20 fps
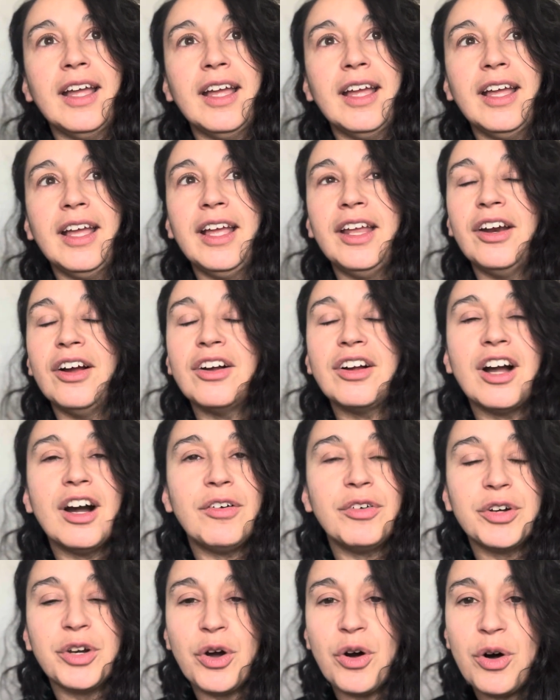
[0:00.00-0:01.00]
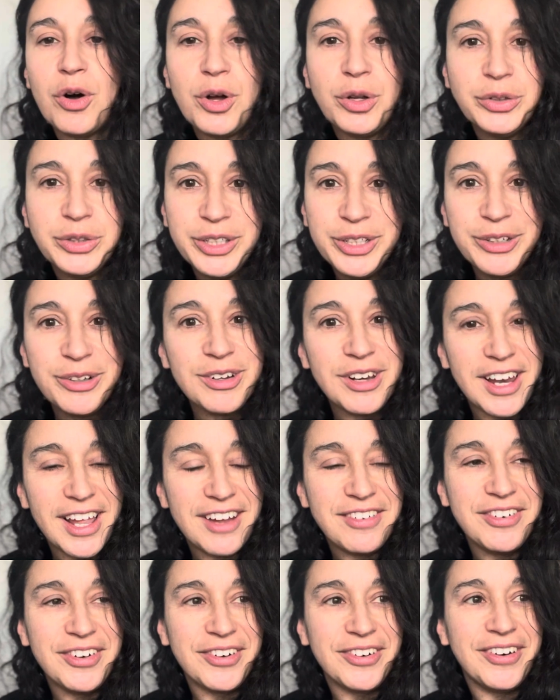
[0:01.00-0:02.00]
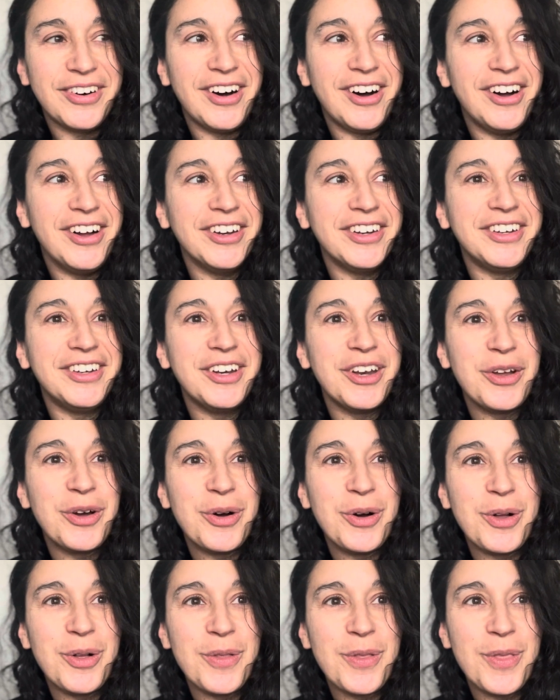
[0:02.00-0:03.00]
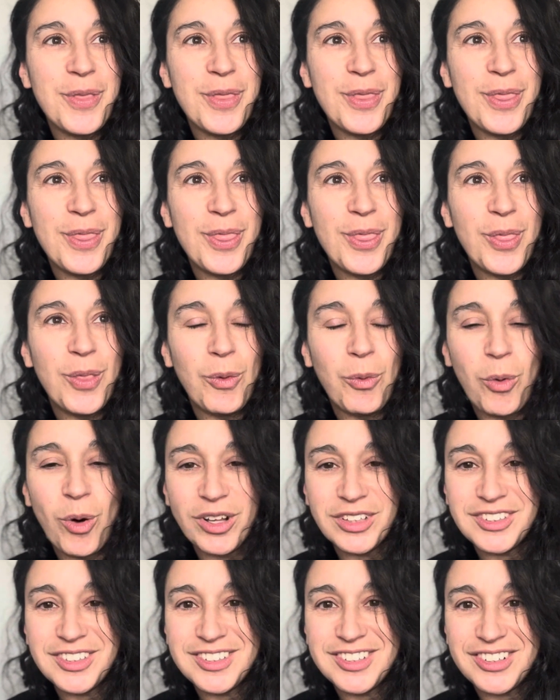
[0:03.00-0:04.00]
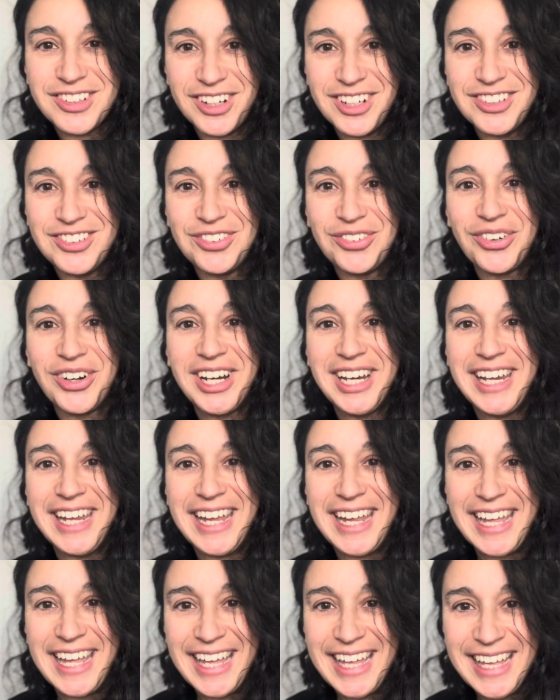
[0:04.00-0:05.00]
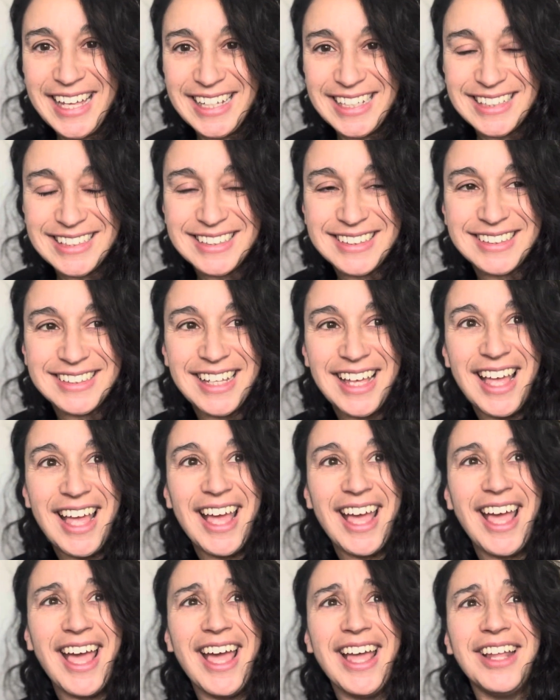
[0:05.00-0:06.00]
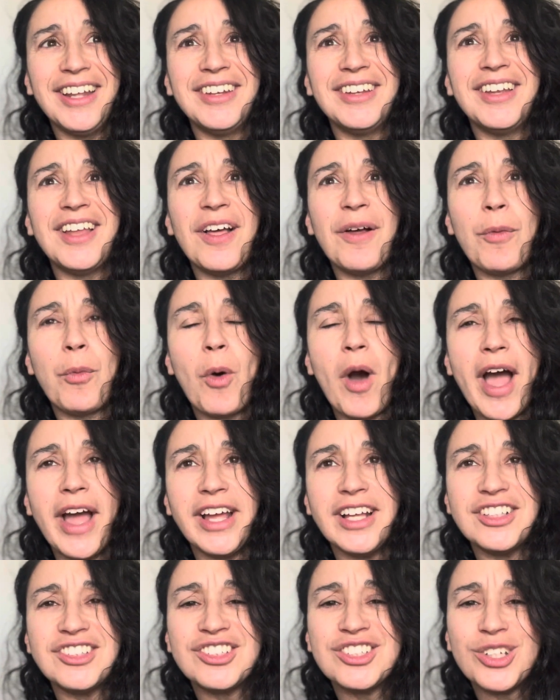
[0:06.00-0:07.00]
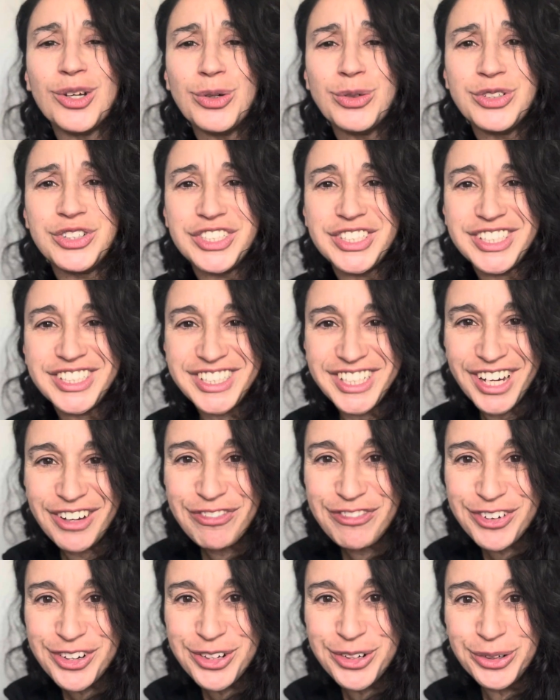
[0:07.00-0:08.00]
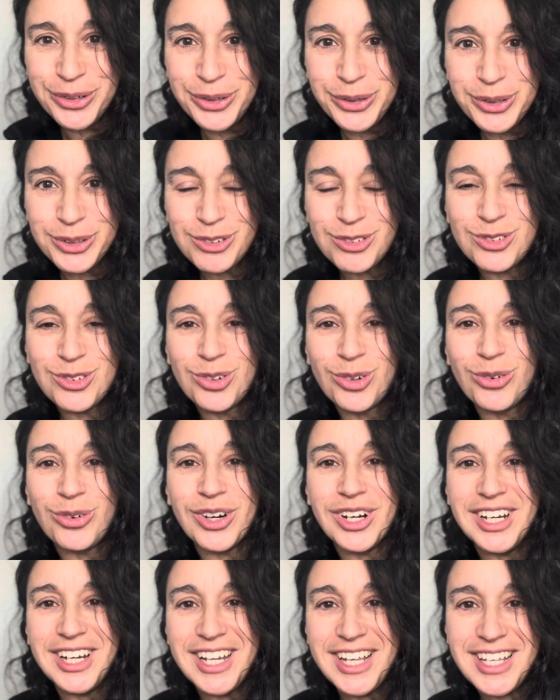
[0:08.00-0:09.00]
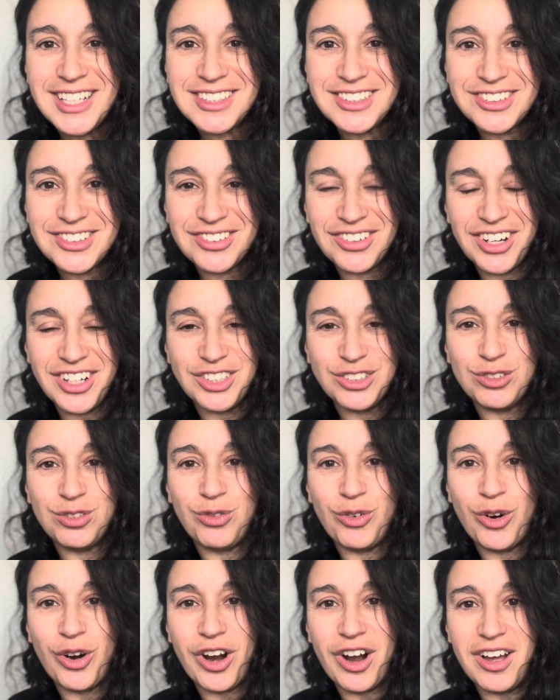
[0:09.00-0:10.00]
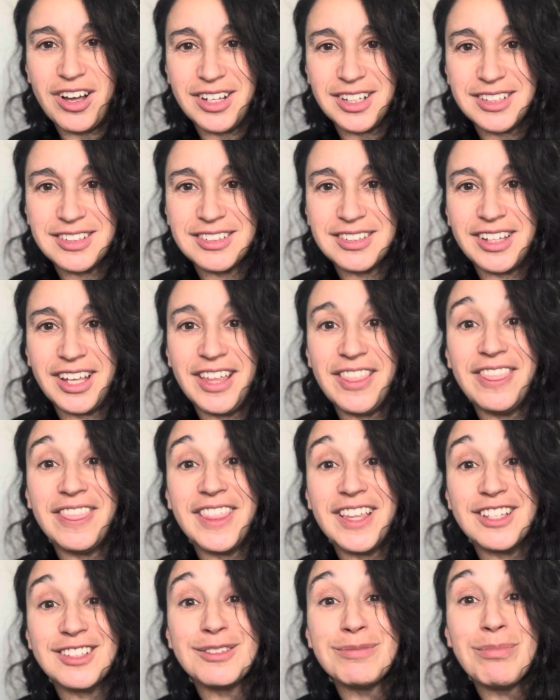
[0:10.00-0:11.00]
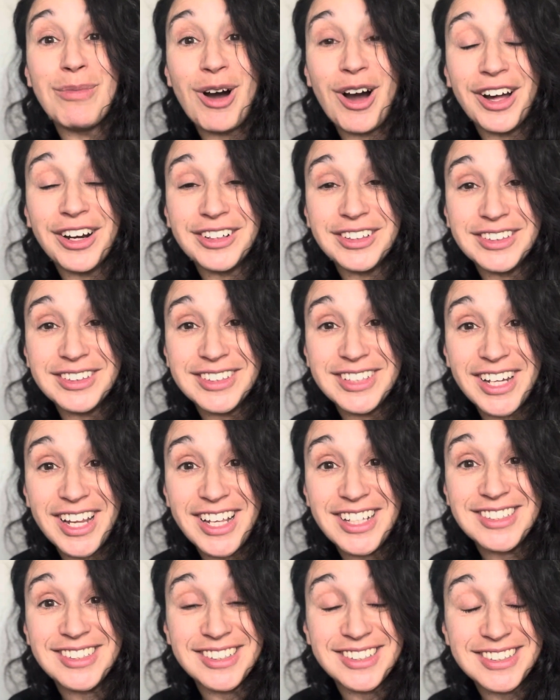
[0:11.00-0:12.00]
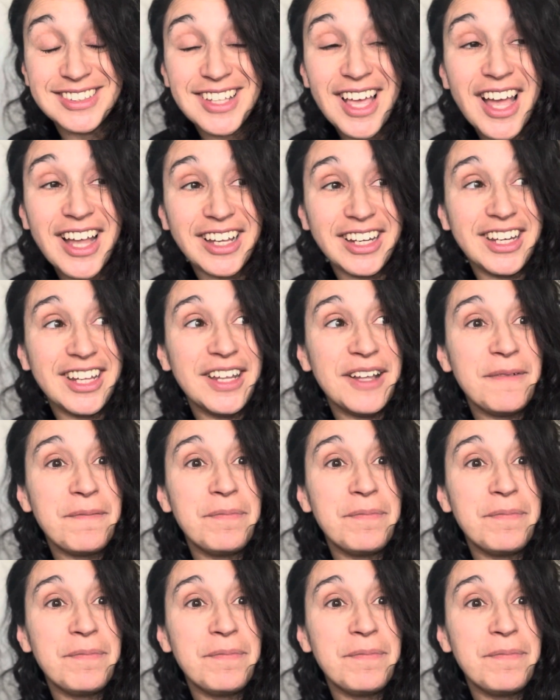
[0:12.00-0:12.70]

it uncovered a whole new level on what stress really is and why it's so difficult to release stress for us in this modern day society.